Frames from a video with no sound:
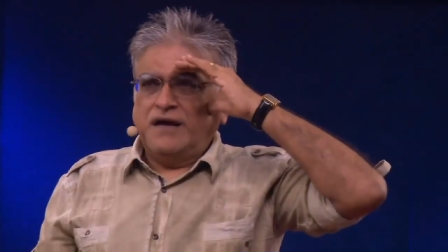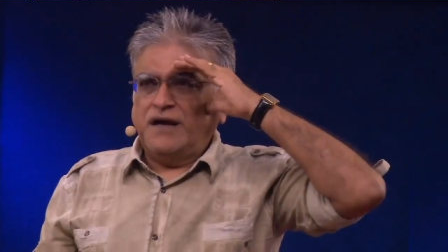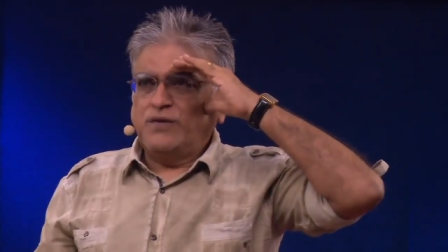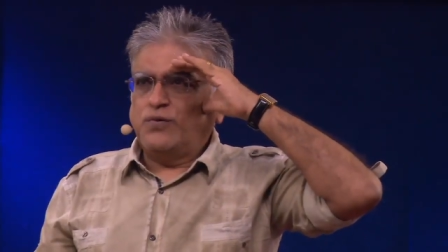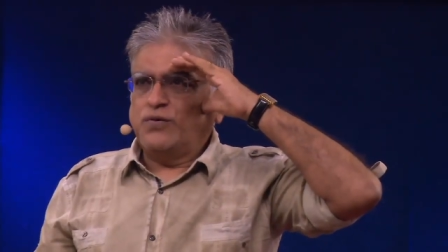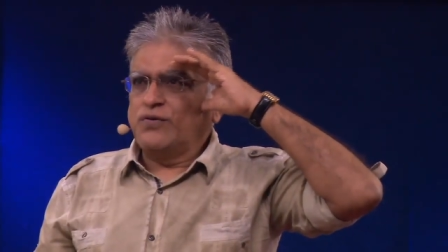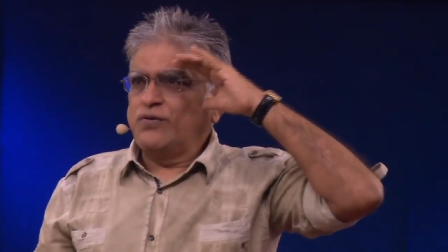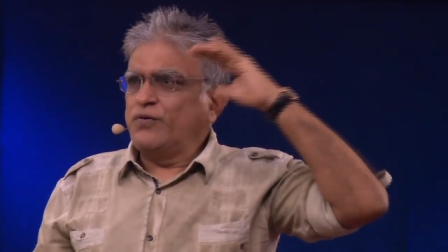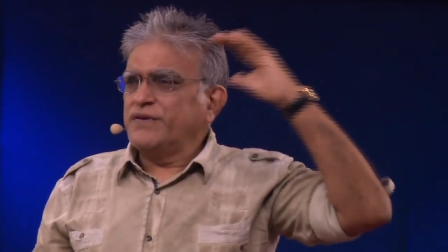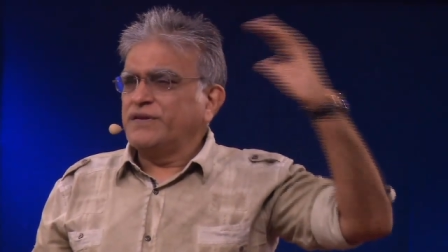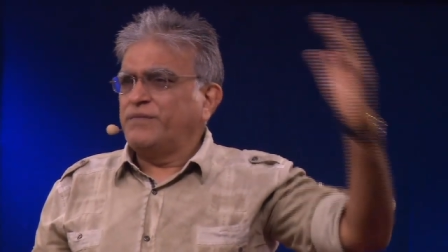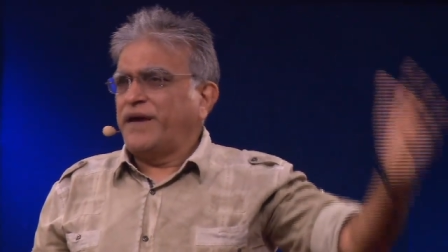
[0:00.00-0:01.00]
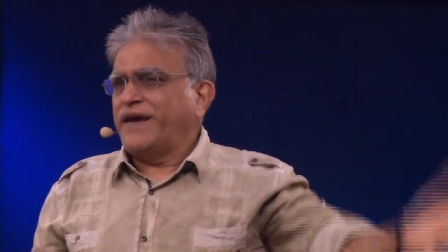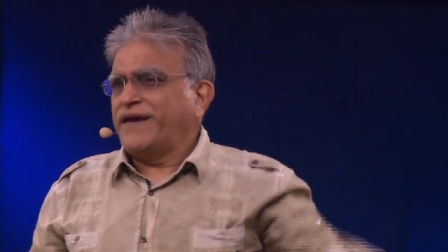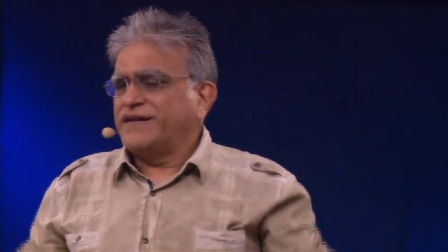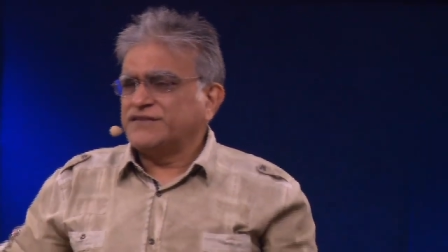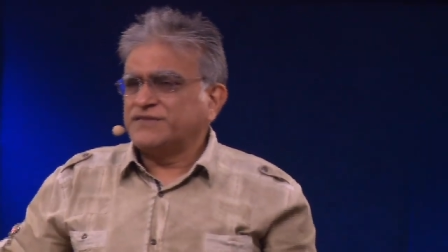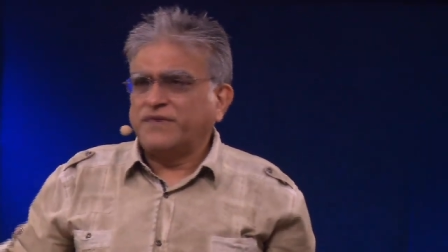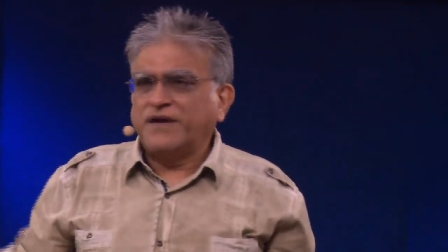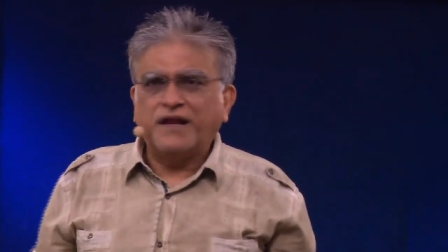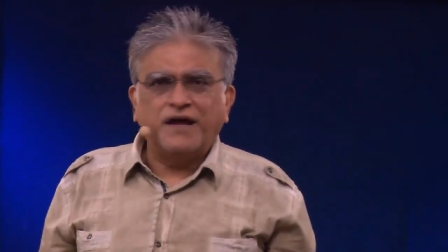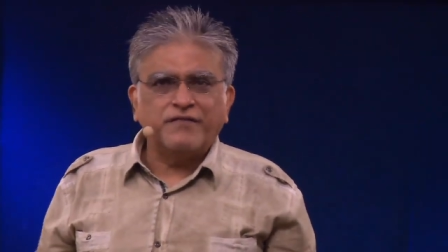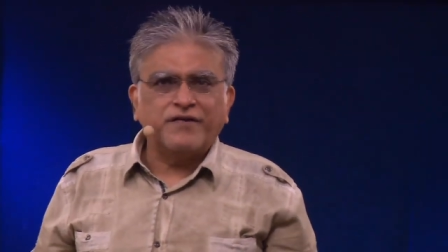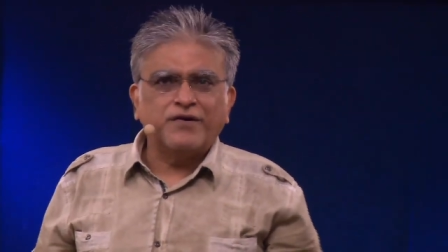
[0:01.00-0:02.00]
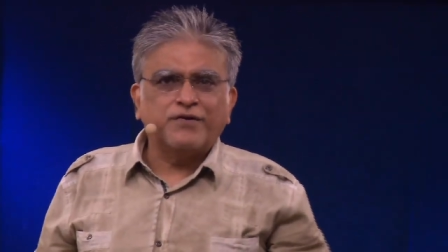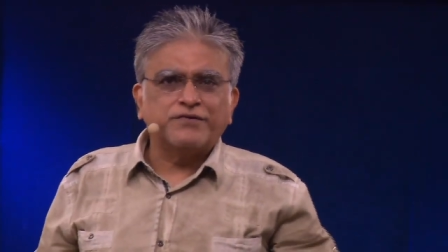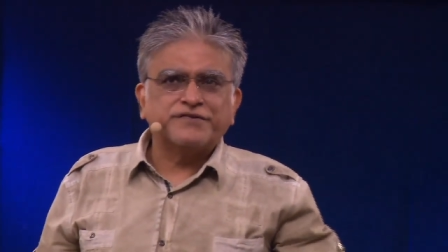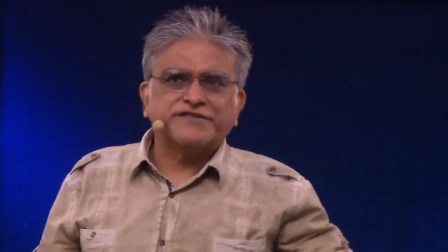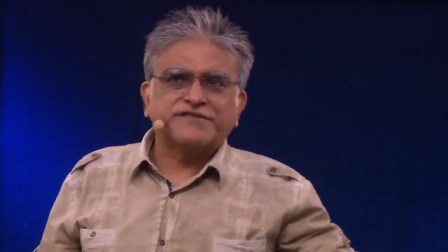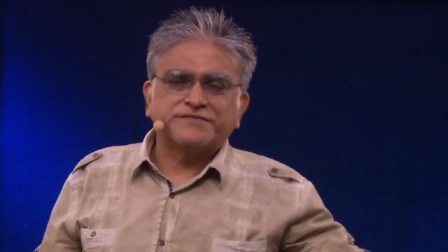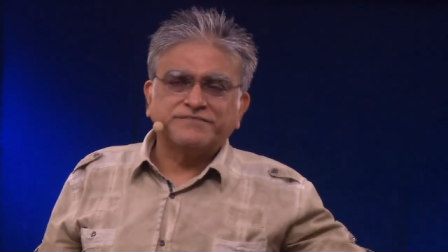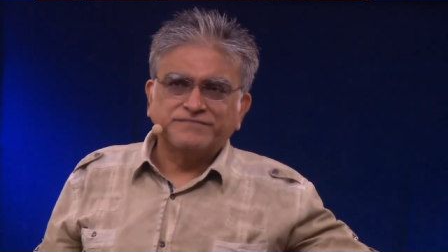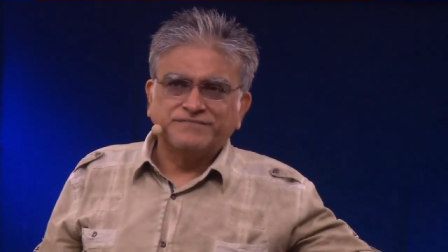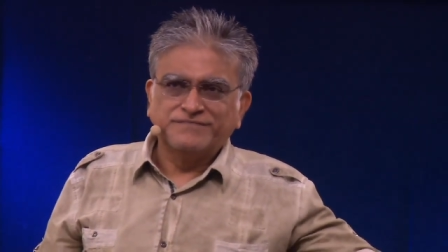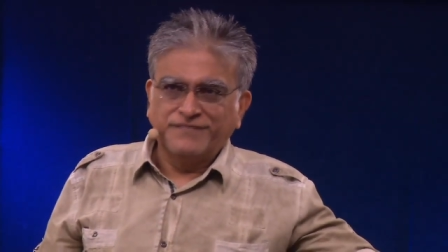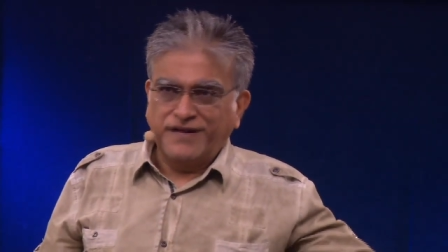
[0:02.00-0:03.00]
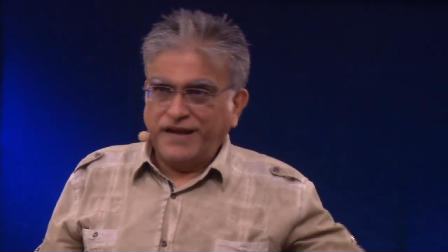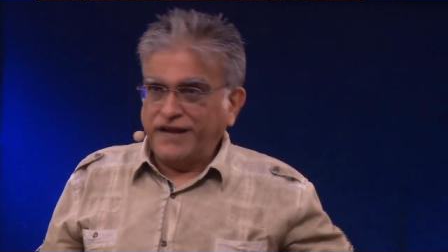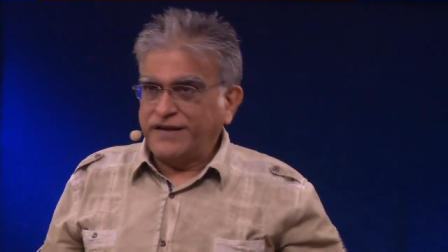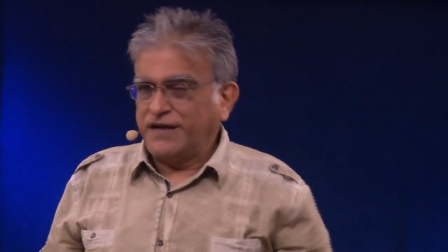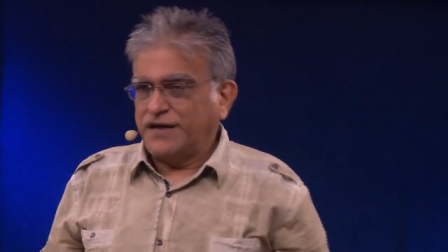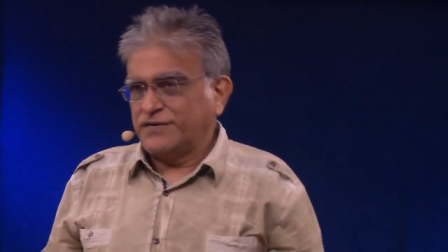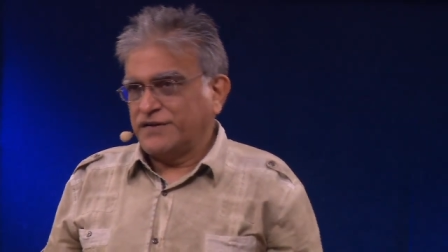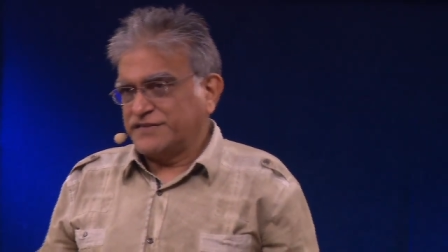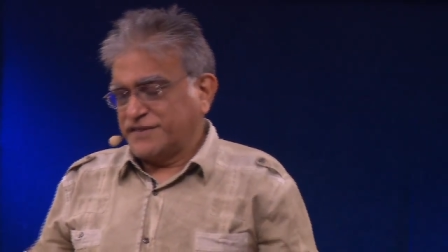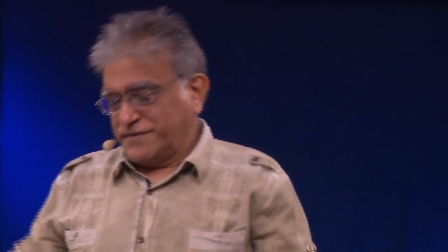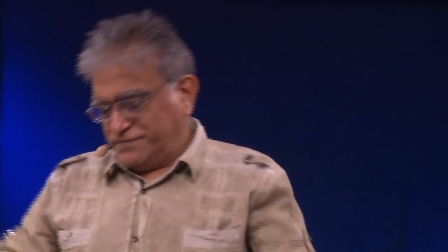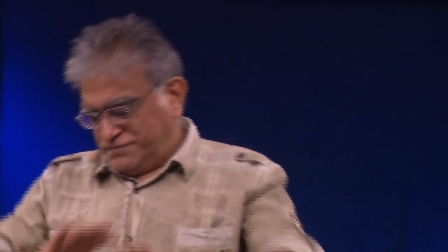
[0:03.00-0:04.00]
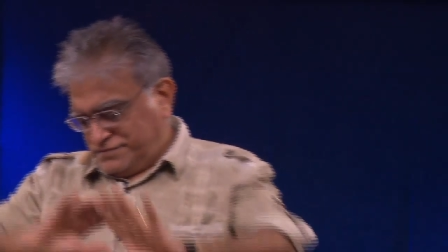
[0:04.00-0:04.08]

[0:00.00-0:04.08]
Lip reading: I don't want to go with the baggage in my life. I got to just lay it down and say,